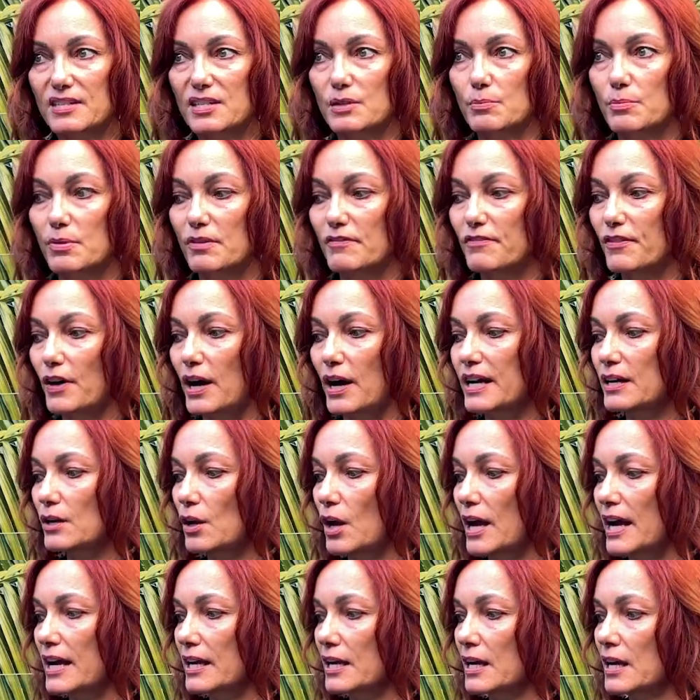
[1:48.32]
to provide,
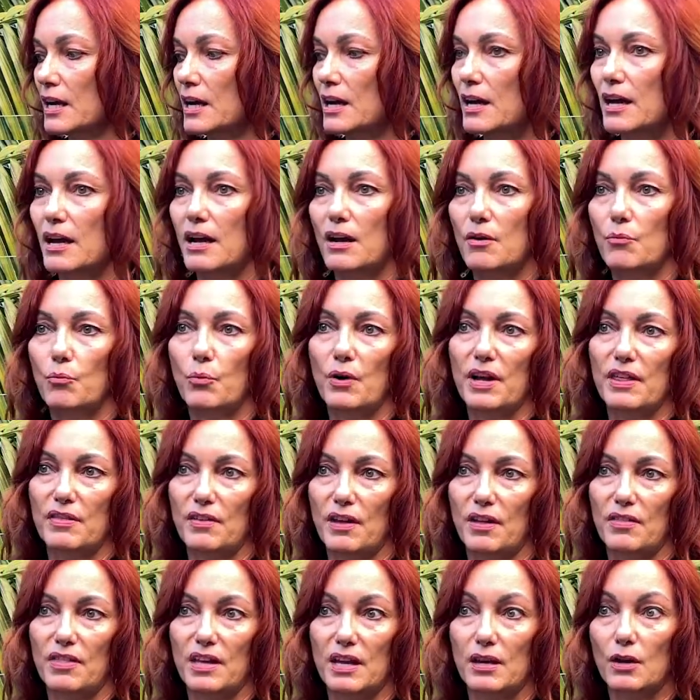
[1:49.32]
like
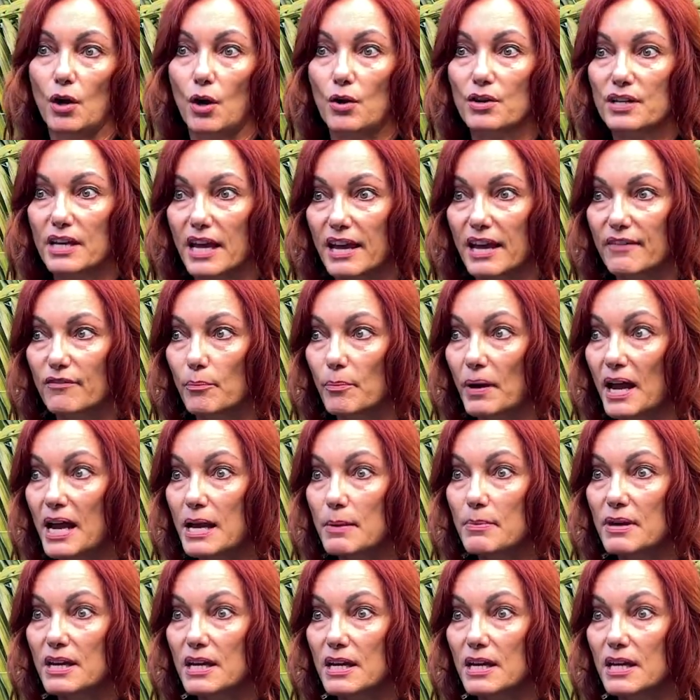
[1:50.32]
whether they're going to have a
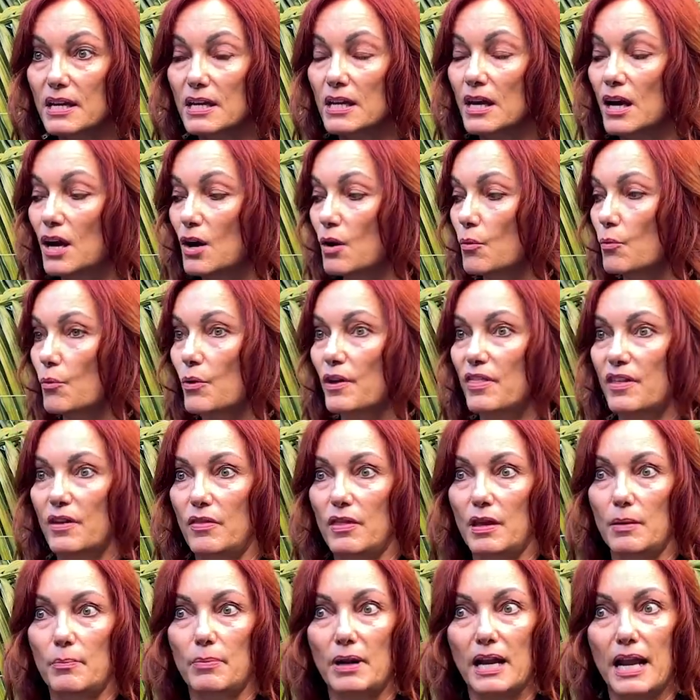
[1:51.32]
baby, whether
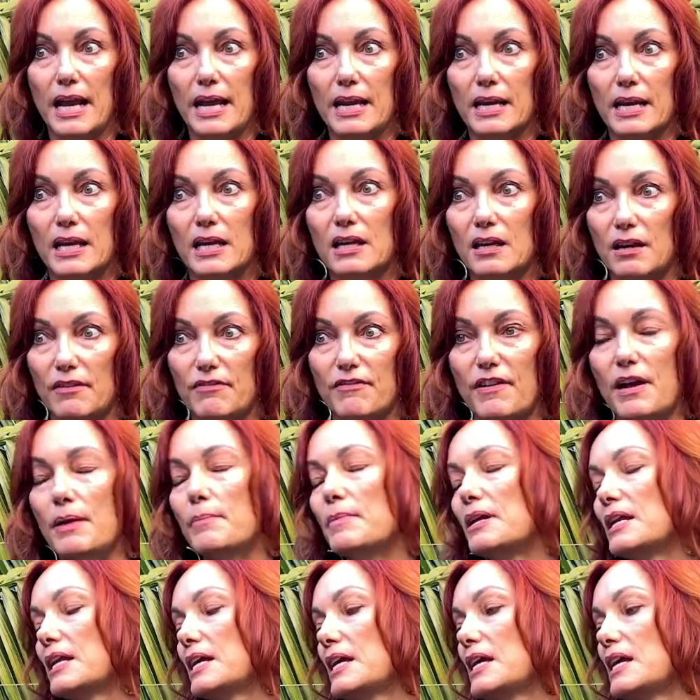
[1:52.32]
they're planning a
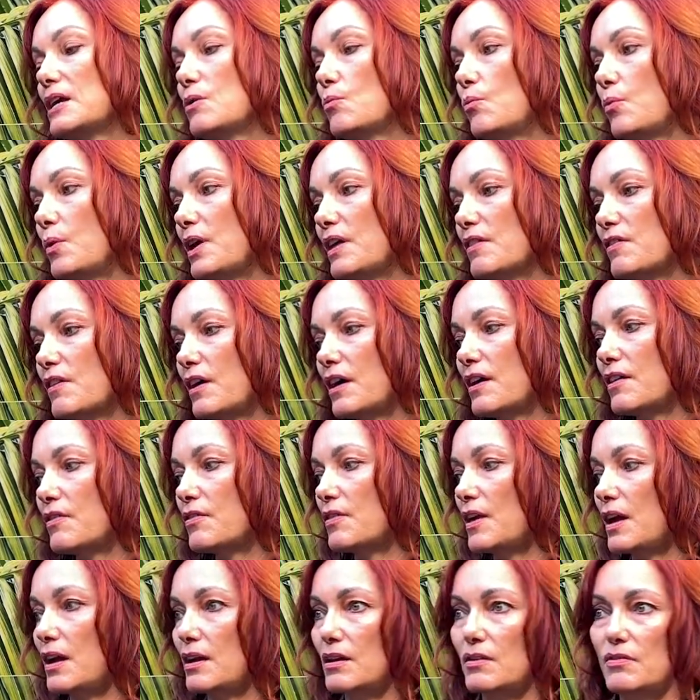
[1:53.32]
family, whether
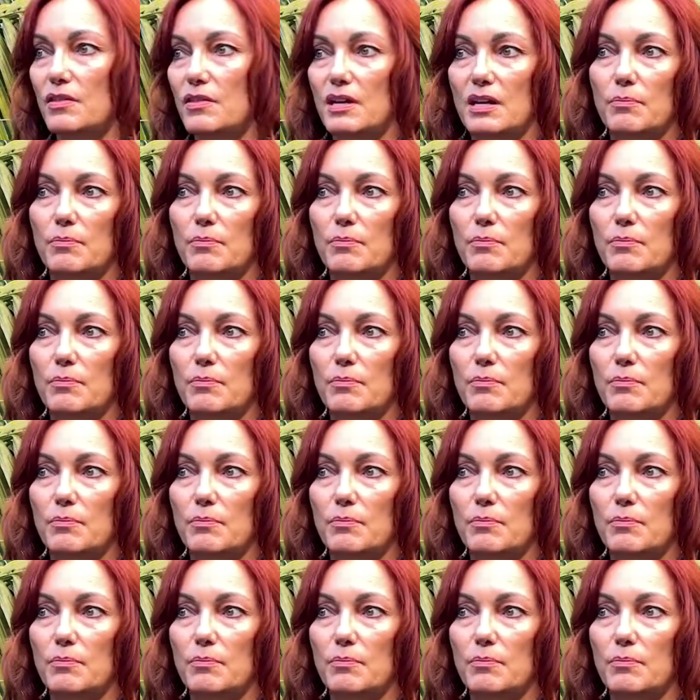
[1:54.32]
they're